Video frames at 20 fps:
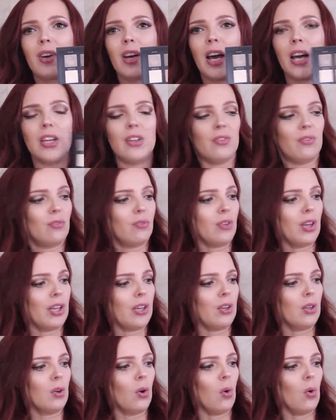kind of
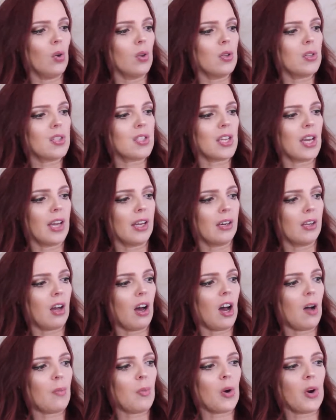like golds and
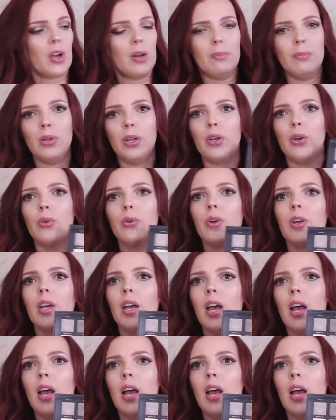copper and blue.